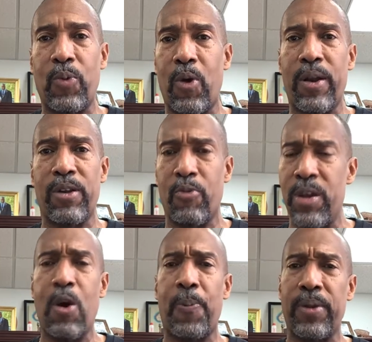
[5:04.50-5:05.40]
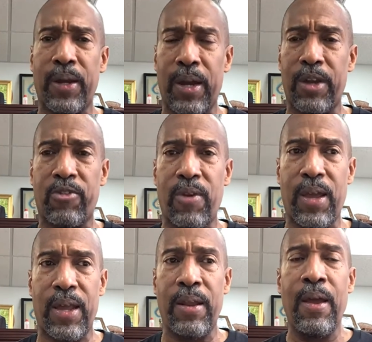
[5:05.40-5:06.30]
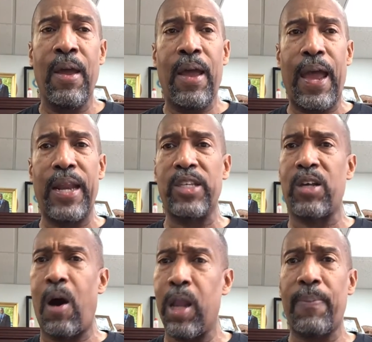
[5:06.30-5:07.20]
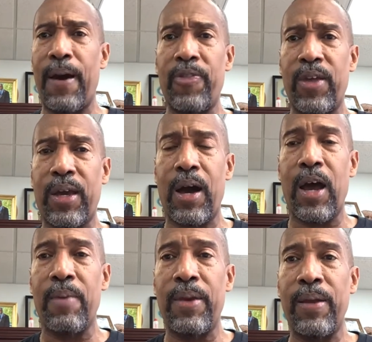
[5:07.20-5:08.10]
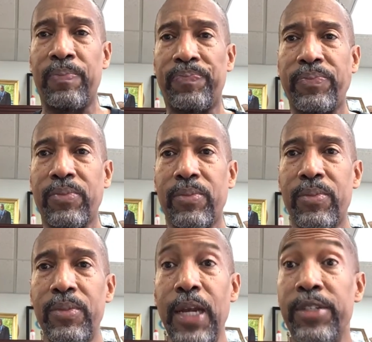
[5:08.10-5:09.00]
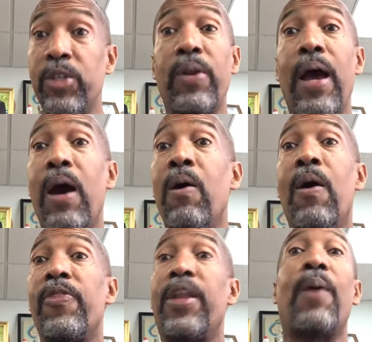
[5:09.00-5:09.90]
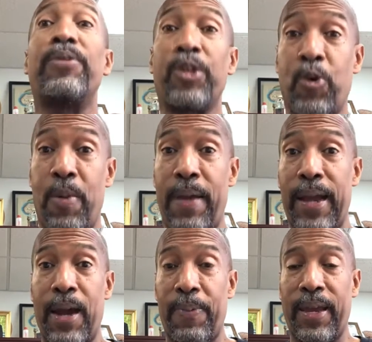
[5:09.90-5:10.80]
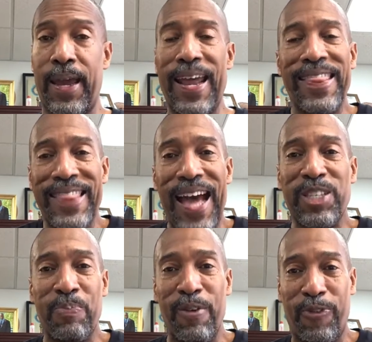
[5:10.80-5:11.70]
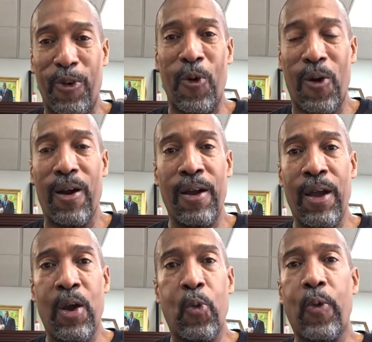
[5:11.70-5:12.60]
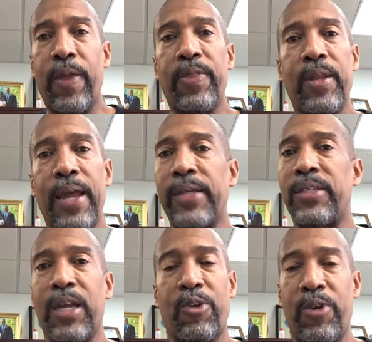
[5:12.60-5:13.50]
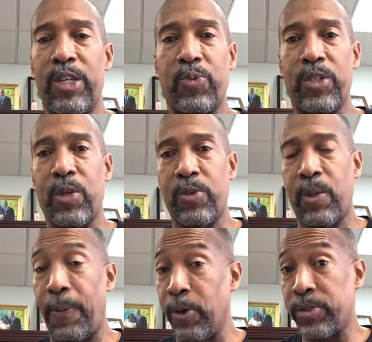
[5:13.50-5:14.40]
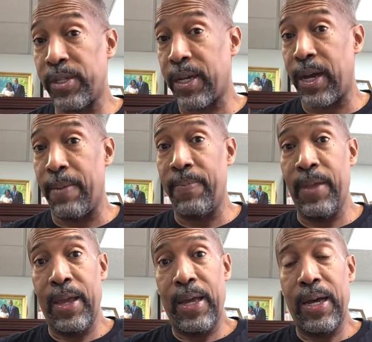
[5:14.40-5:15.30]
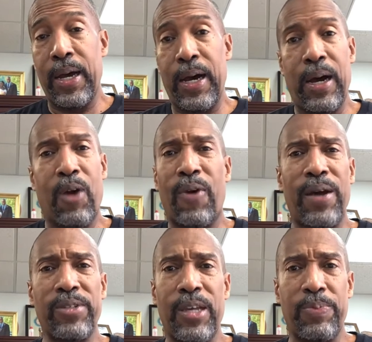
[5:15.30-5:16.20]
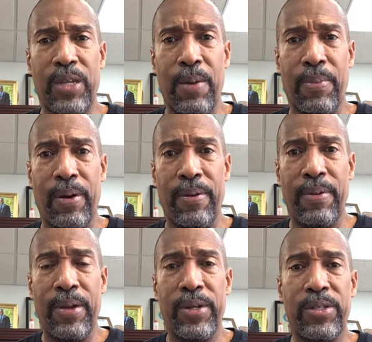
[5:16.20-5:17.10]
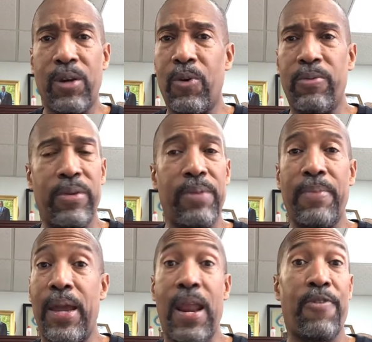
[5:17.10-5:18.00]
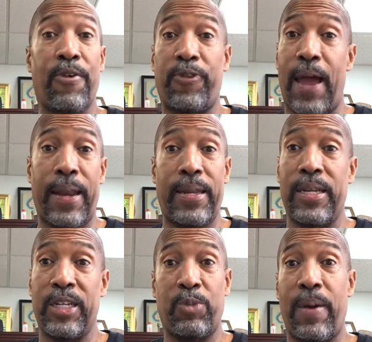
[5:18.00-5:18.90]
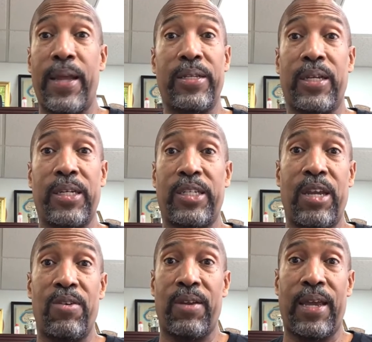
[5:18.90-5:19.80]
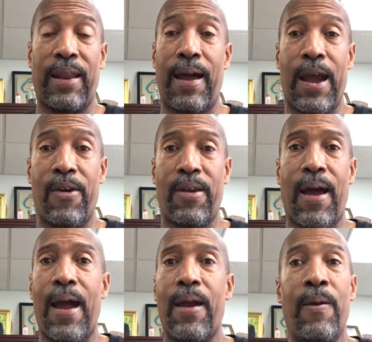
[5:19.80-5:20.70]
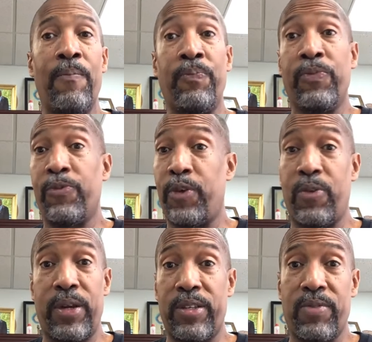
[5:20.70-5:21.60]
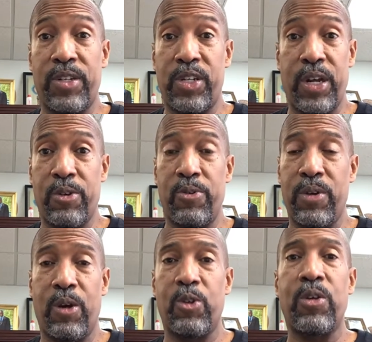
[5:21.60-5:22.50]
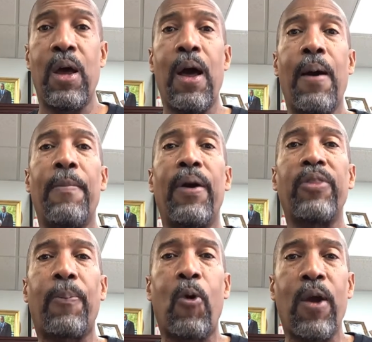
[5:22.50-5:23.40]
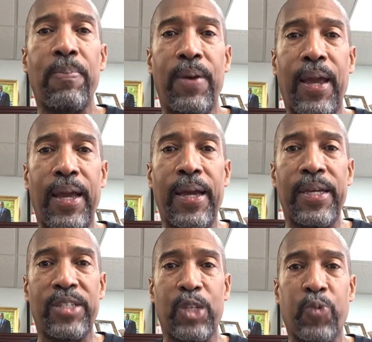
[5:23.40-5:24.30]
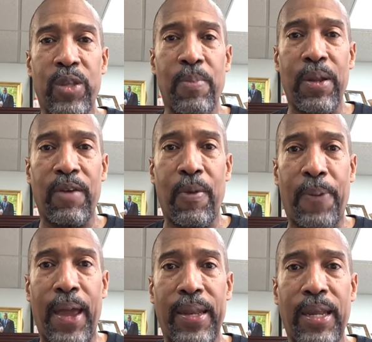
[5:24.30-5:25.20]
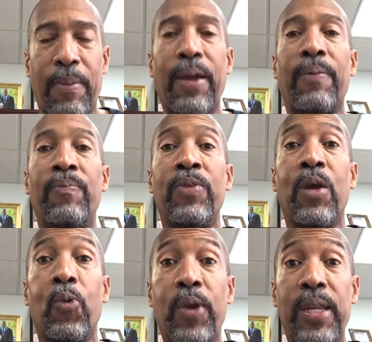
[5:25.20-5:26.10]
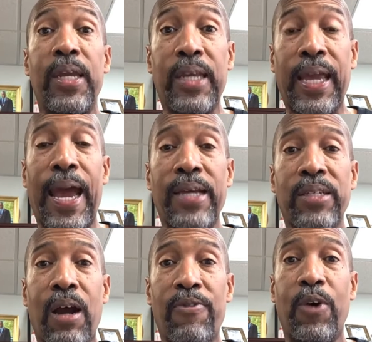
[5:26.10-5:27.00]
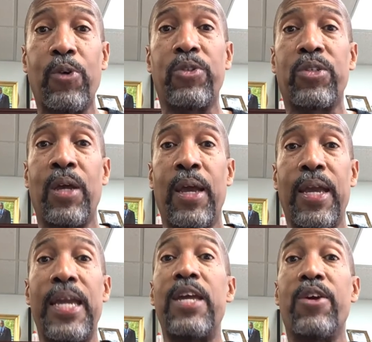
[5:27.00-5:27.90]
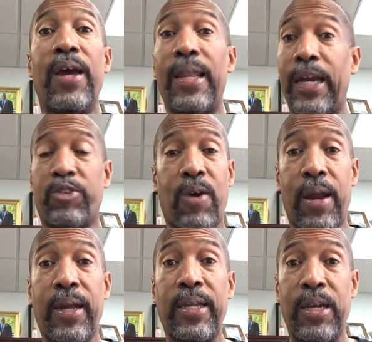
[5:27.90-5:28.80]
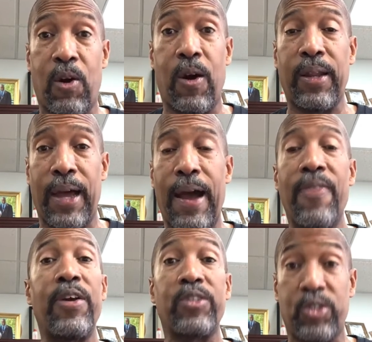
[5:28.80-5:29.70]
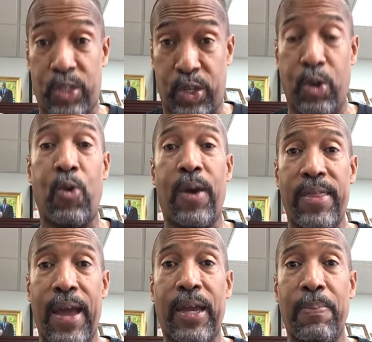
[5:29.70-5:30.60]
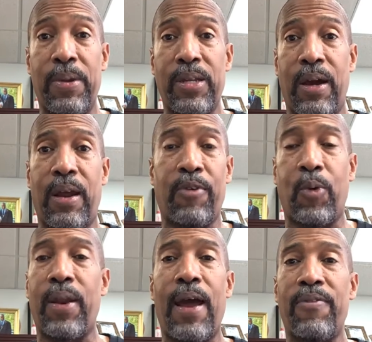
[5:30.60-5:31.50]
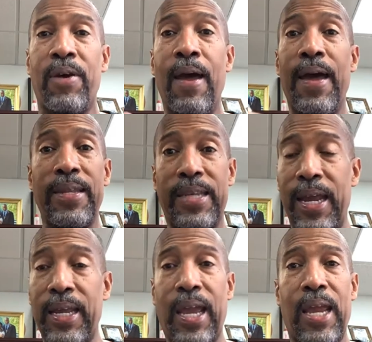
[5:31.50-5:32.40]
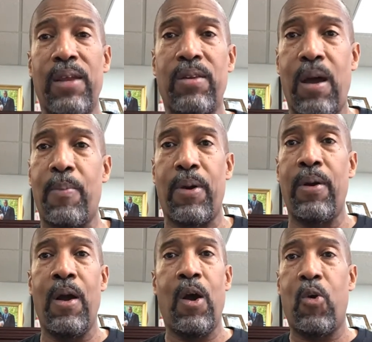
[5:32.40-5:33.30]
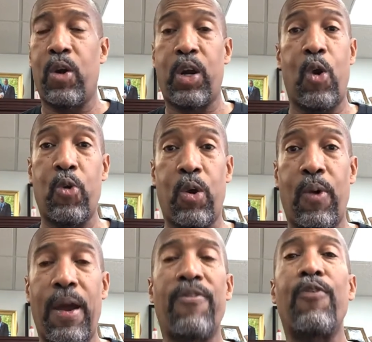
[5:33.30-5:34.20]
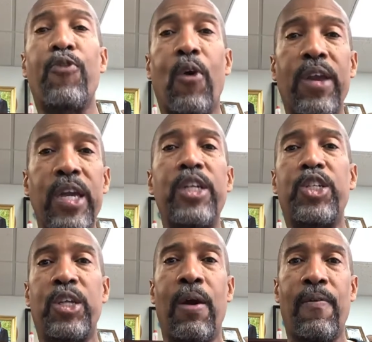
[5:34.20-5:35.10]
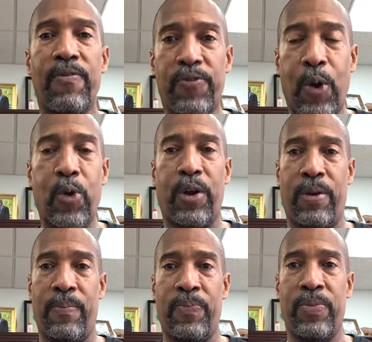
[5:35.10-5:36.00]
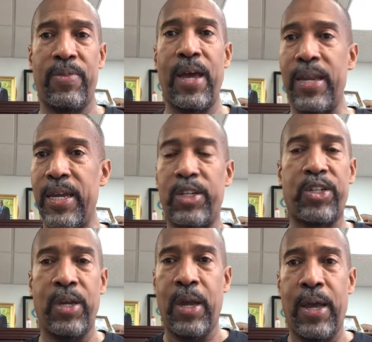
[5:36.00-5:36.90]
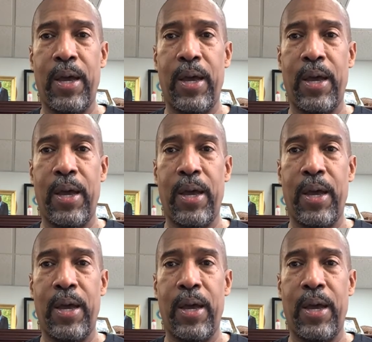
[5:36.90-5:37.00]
we wanted to reopen the country, and it's all about the economy. And so now the numbers are going back up again. And that's before when the next increase was supposed to come around September. So it may never flatten. It just might continue to get higher and higher for the rest of this year. Who knows? But the point being, since we're in the middle of a pandemic, we need to cast our votes either electronically, online. There's a secure way that can be done. Everyone have a dedicated number or code or whatever for each voter that each